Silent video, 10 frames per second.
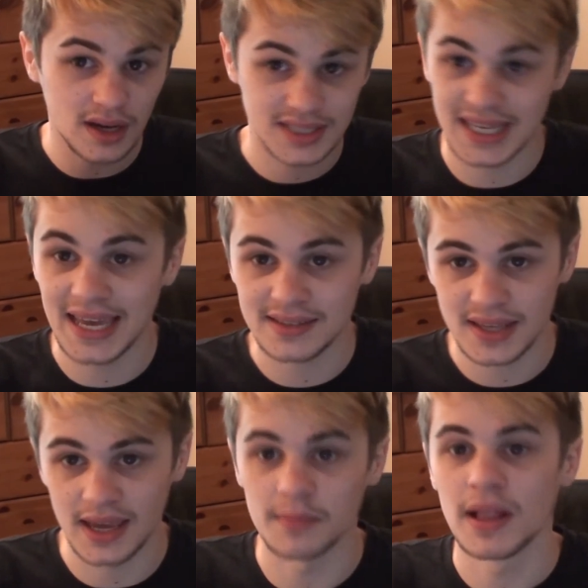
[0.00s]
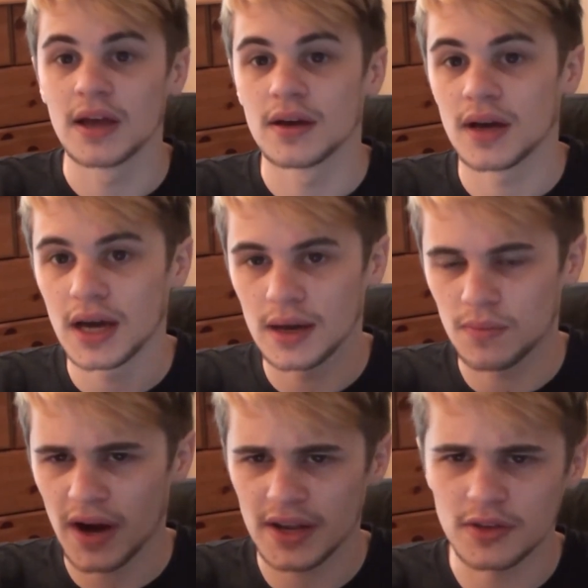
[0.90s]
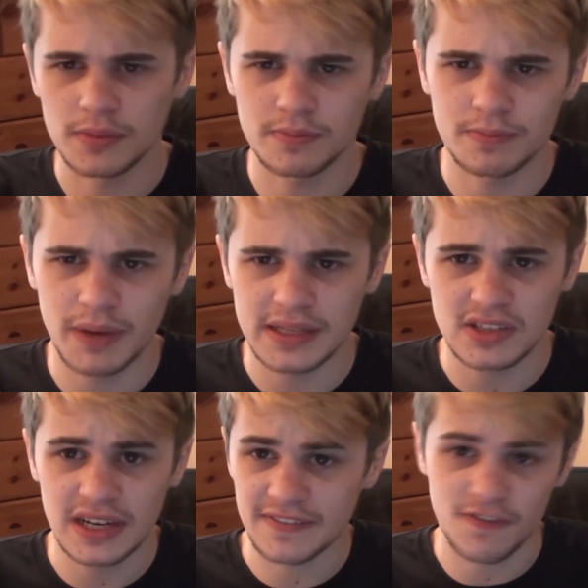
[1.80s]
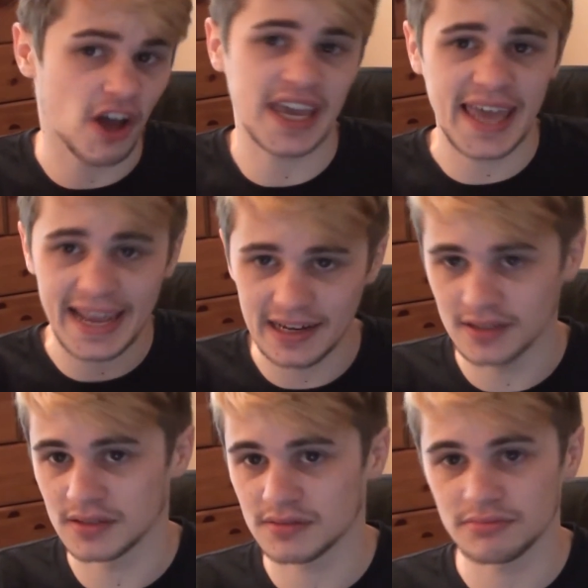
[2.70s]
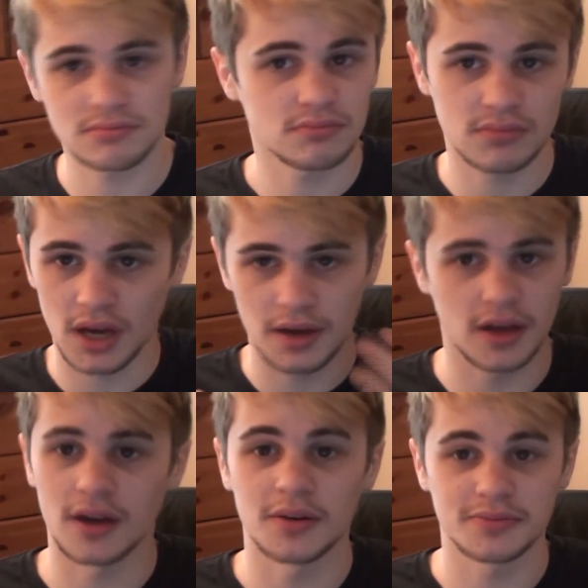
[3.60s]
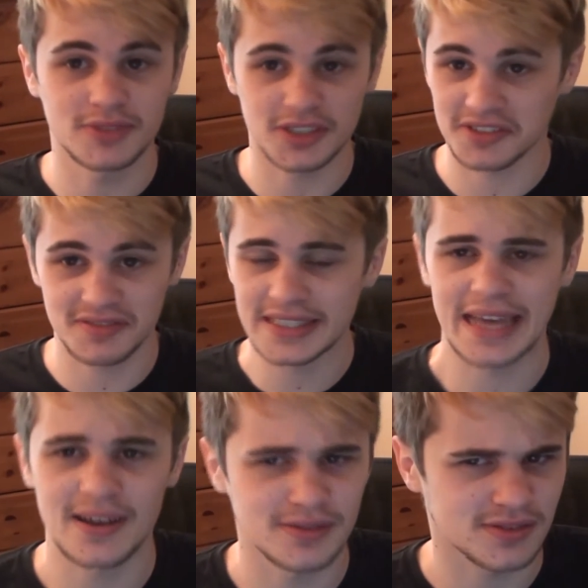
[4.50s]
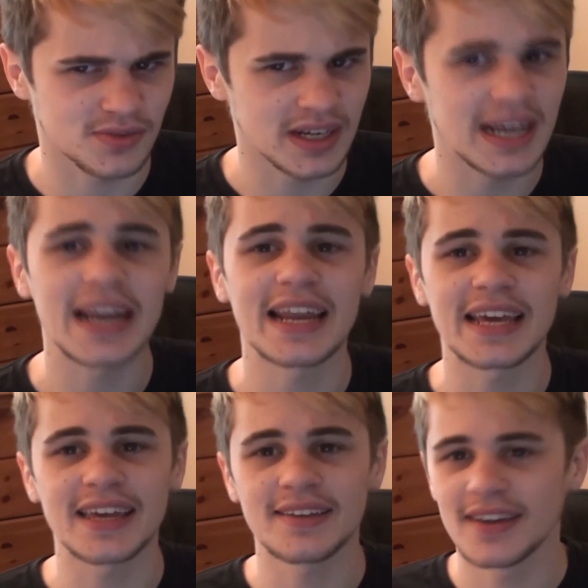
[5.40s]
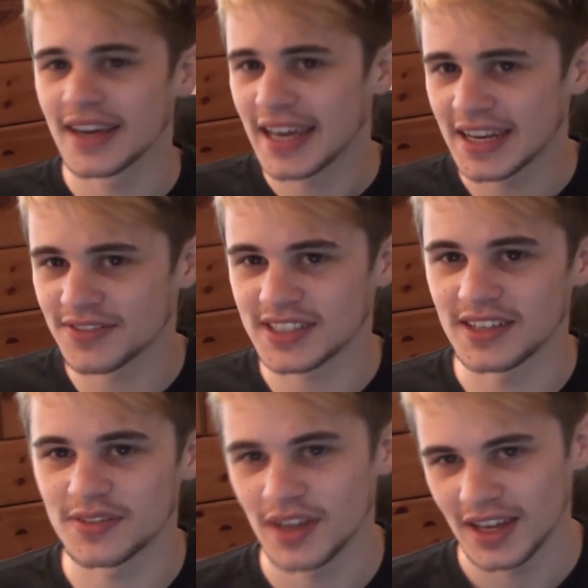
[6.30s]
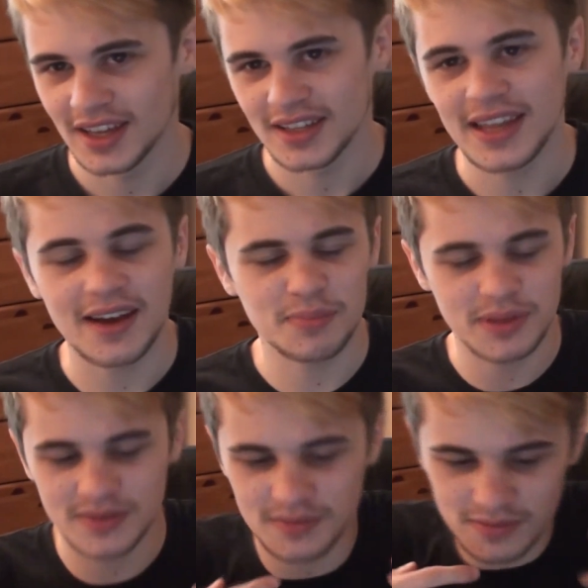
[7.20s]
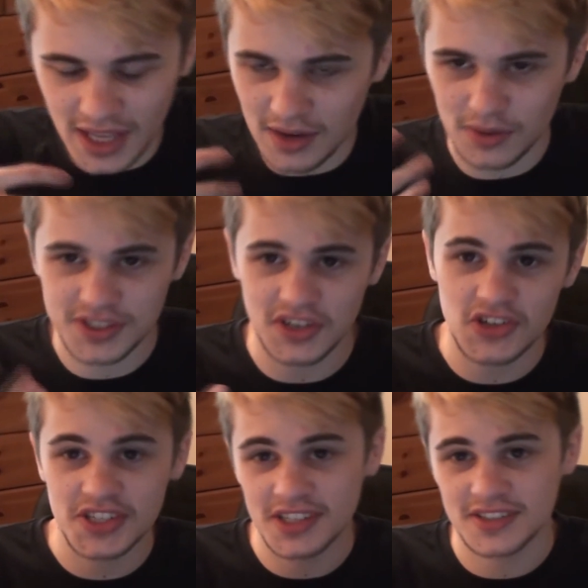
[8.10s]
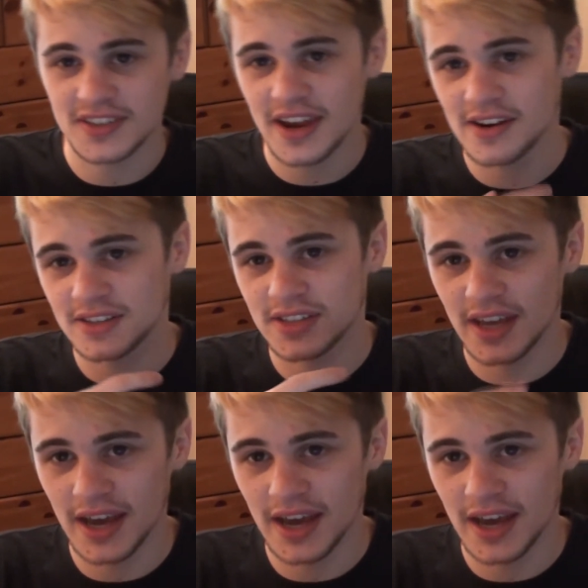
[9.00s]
RTS game where you basically fighting aliens. I know, just sounds really innovative. No, but in all seriousness, there's